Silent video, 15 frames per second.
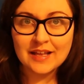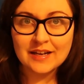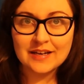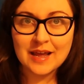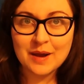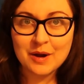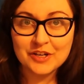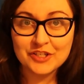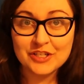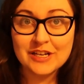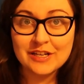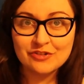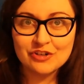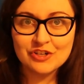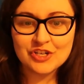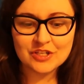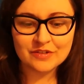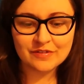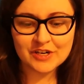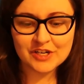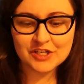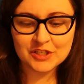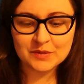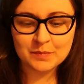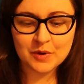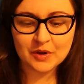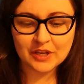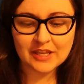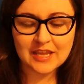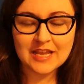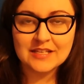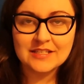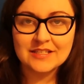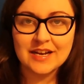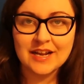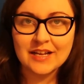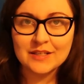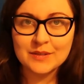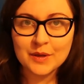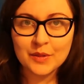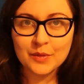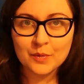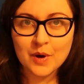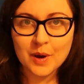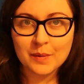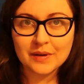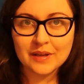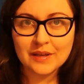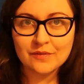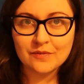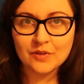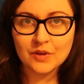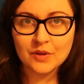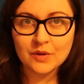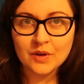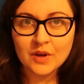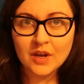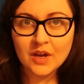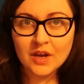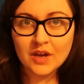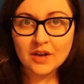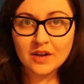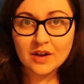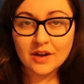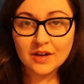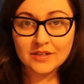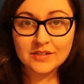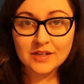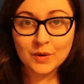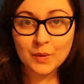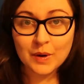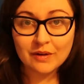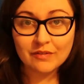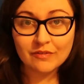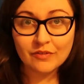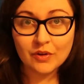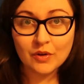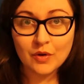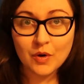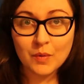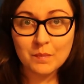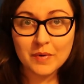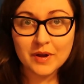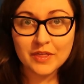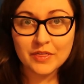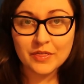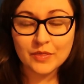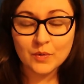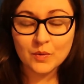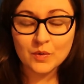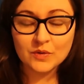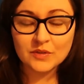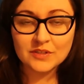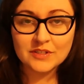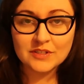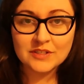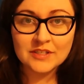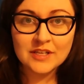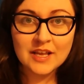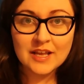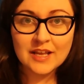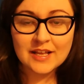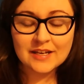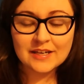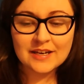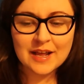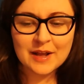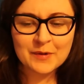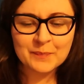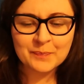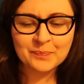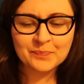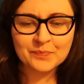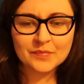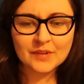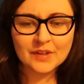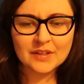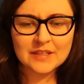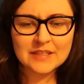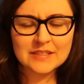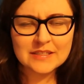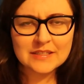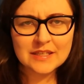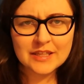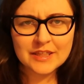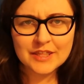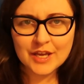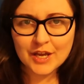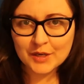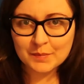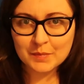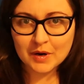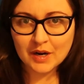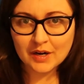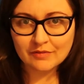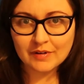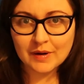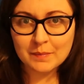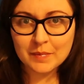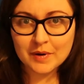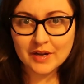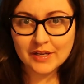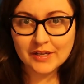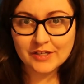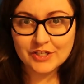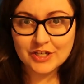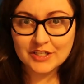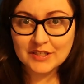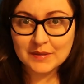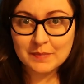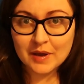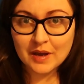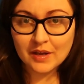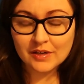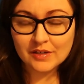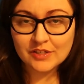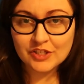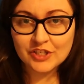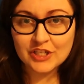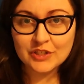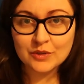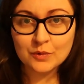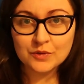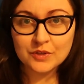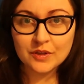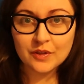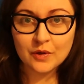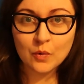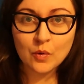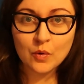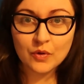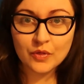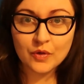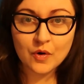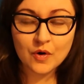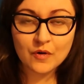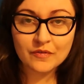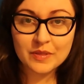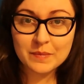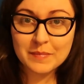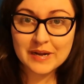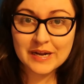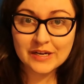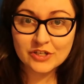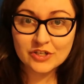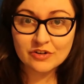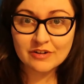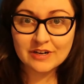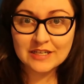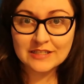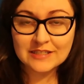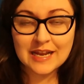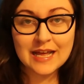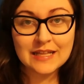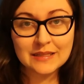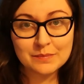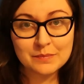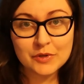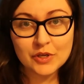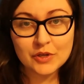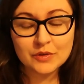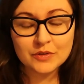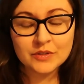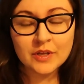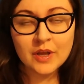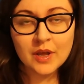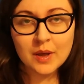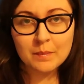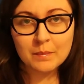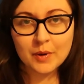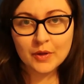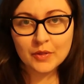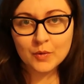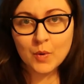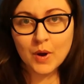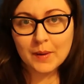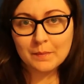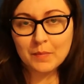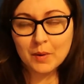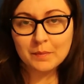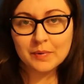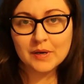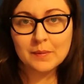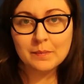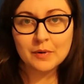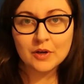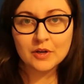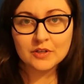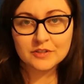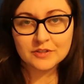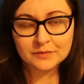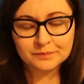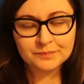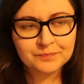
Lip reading: Now I literally just finished this book yesterday, so I thought I would give you guys a quick review on my thoughts. Now this is the third book I've read by Jessie Burton. She is also the author of The Miniaturist and The Muse, both quite popular books.